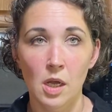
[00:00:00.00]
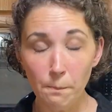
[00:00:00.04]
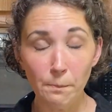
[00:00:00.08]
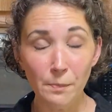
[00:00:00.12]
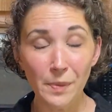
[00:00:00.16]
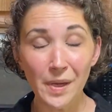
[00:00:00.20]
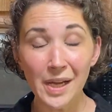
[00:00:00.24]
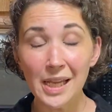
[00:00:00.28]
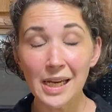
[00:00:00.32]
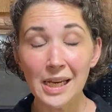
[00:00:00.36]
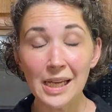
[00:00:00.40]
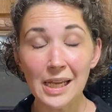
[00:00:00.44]

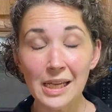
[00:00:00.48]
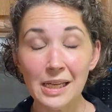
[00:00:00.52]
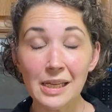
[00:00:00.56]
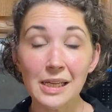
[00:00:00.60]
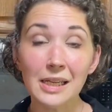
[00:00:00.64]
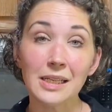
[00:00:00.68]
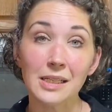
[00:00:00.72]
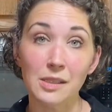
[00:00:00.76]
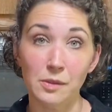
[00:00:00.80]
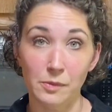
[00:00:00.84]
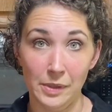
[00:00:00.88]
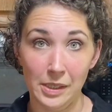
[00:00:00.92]
But
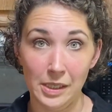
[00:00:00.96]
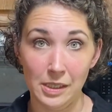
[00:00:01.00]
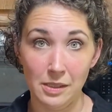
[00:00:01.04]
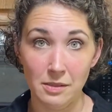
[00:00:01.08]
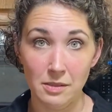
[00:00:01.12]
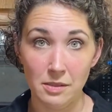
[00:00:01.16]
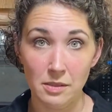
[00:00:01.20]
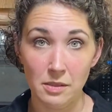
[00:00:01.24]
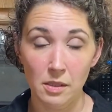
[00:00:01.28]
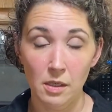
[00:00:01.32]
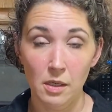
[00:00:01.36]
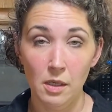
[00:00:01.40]

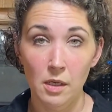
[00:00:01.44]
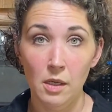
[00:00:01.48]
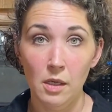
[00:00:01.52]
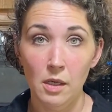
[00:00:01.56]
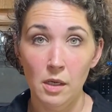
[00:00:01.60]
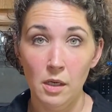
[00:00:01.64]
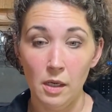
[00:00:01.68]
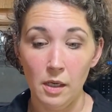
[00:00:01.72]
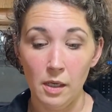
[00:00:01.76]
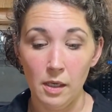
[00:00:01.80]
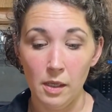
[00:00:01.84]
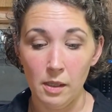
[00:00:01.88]
anyways,
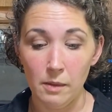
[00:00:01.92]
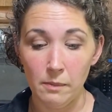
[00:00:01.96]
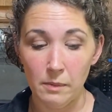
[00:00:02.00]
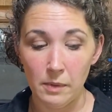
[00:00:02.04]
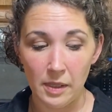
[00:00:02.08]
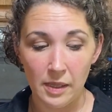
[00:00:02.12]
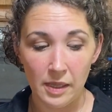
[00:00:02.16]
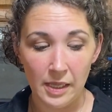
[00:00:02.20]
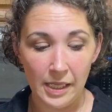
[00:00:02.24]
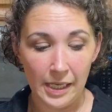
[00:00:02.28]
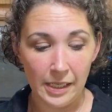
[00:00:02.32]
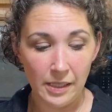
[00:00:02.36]

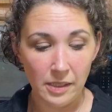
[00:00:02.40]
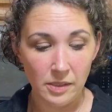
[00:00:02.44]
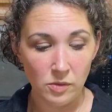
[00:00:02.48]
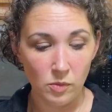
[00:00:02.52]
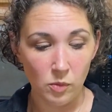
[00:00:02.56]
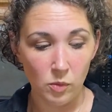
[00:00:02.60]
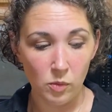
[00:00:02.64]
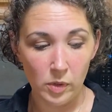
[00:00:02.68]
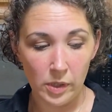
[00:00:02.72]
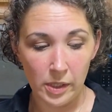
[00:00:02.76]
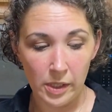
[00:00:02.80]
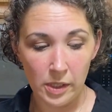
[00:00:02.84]
that is
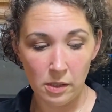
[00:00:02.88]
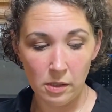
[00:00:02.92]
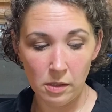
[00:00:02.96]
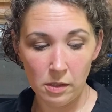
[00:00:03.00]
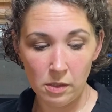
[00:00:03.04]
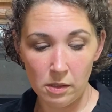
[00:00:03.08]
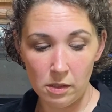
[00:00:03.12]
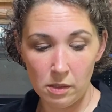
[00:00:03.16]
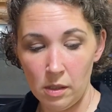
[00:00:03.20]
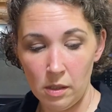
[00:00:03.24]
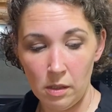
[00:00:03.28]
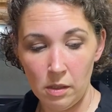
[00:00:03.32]
one